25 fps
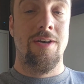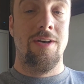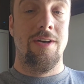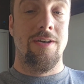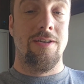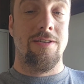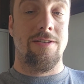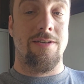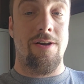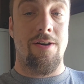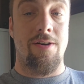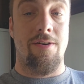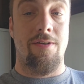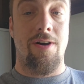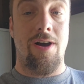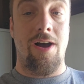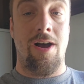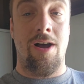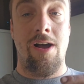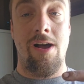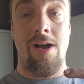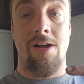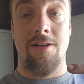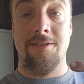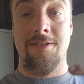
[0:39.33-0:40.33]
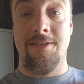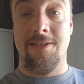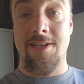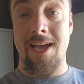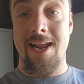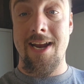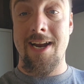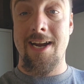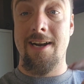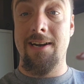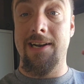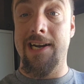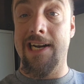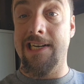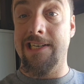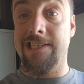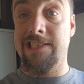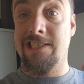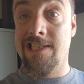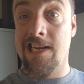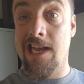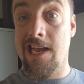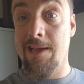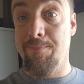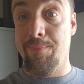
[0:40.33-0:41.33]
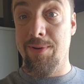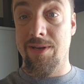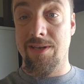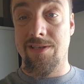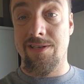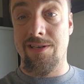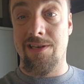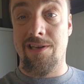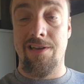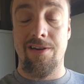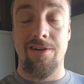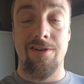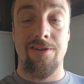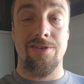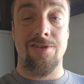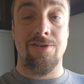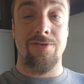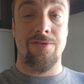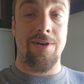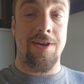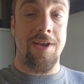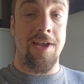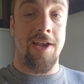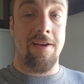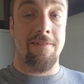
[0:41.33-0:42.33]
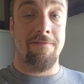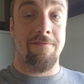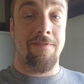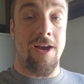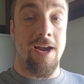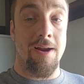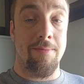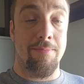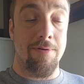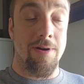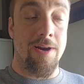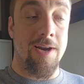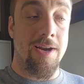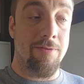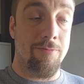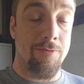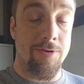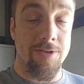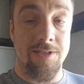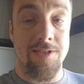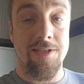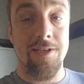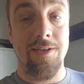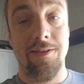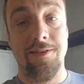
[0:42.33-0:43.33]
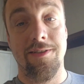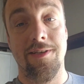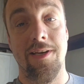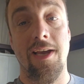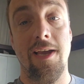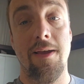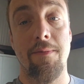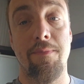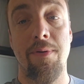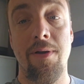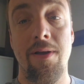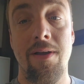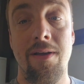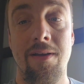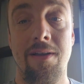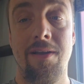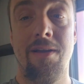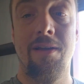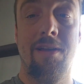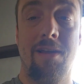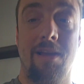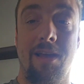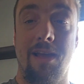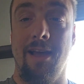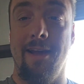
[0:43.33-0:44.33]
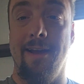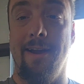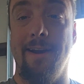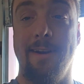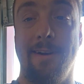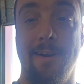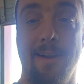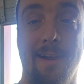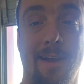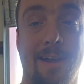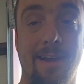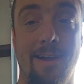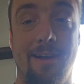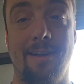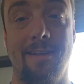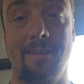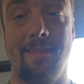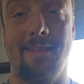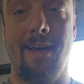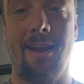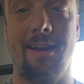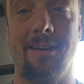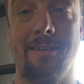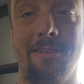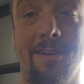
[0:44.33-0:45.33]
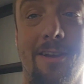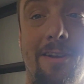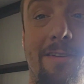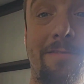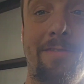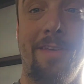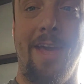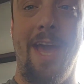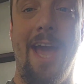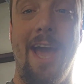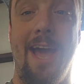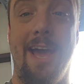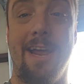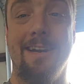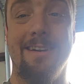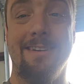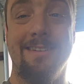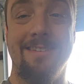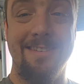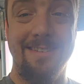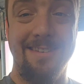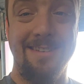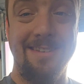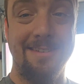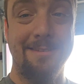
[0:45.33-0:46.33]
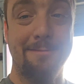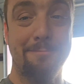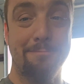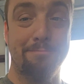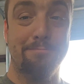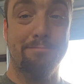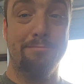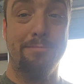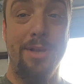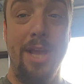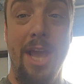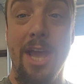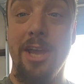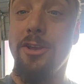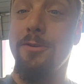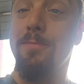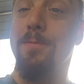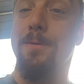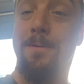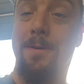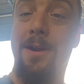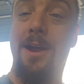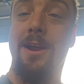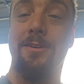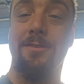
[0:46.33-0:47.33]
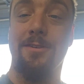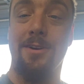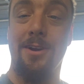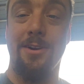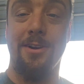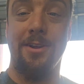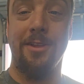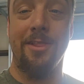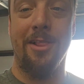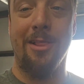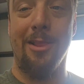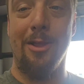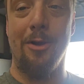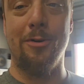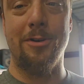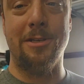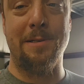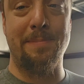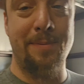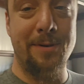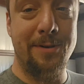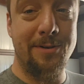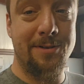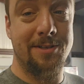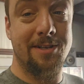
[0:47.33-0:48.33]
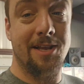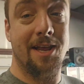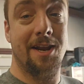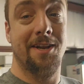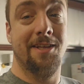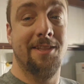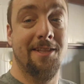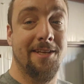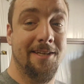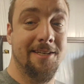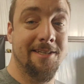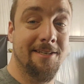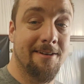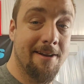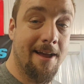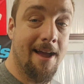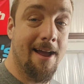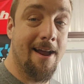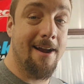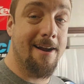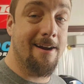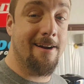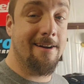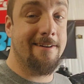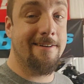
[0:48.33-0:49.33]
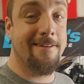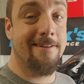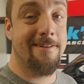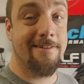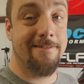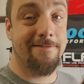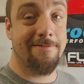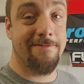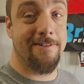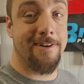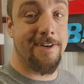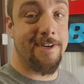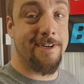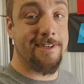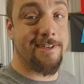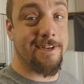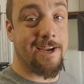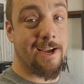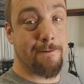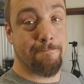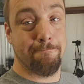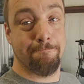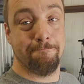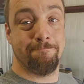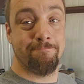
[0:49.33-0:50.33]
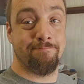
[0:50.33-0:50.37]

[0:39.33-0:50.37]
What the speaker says: So I'll set it, tape it secure so it can't vibrate with seal tape, and that'll solve that. But yeah, you've been riding around on the lowest boost setting the entire freaking time.